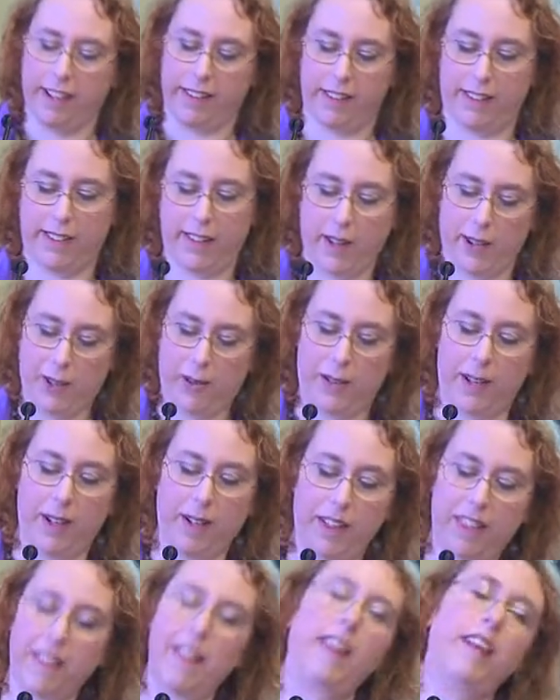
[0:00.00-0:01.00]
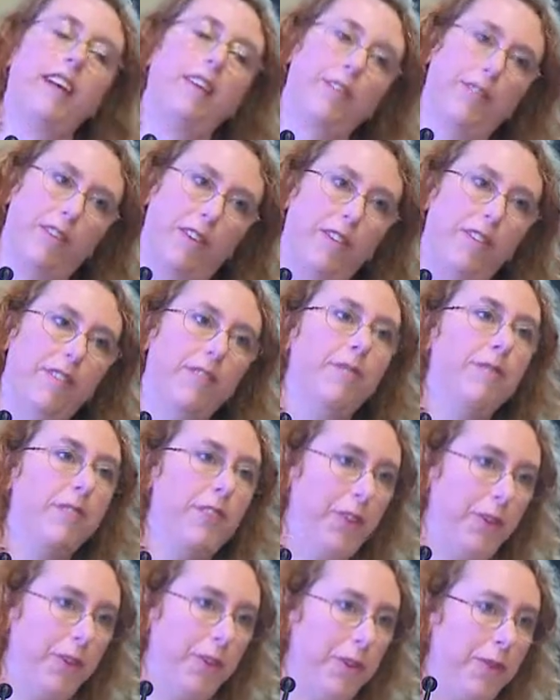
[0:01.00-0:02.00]
So thankful
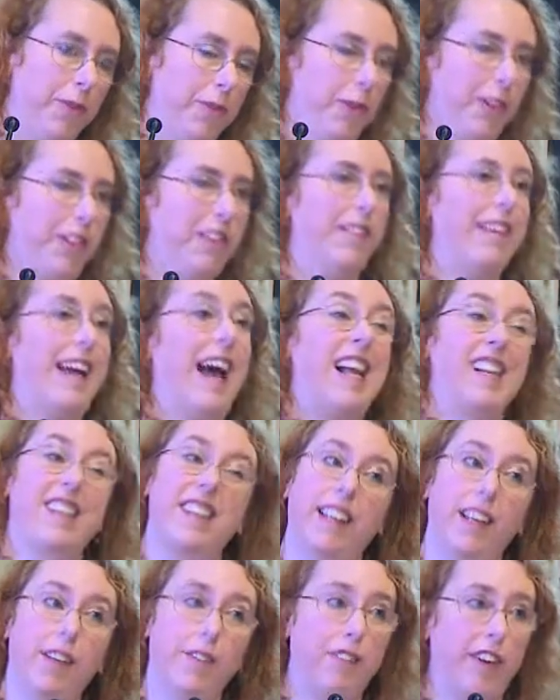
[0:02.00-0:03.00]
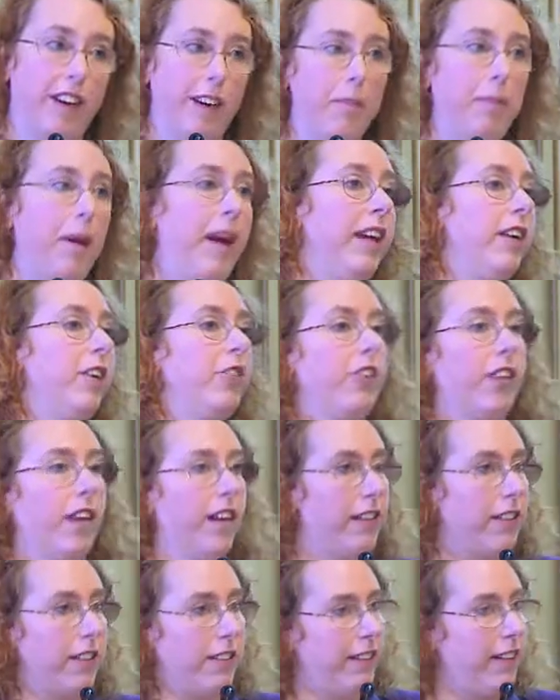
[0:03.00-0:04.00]
to what is actually a very
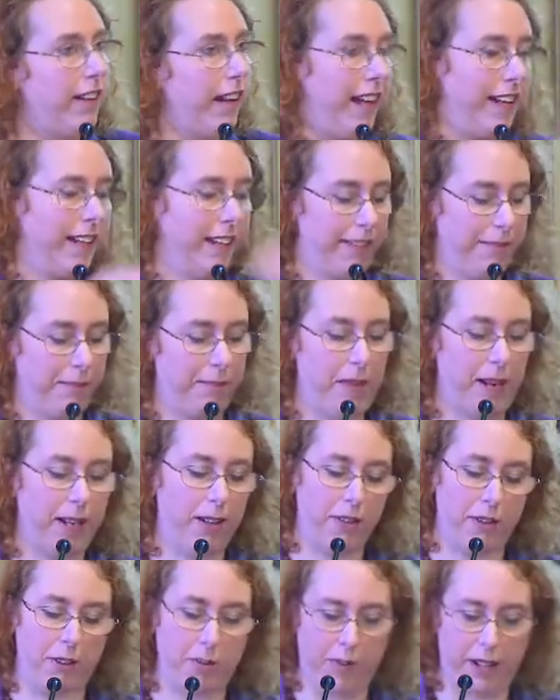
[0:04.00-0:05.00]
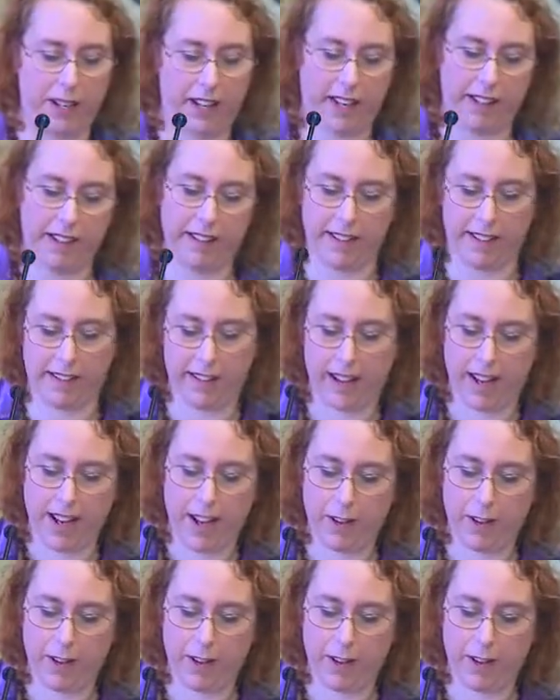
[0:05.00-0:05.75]
patriarchal and male-dominated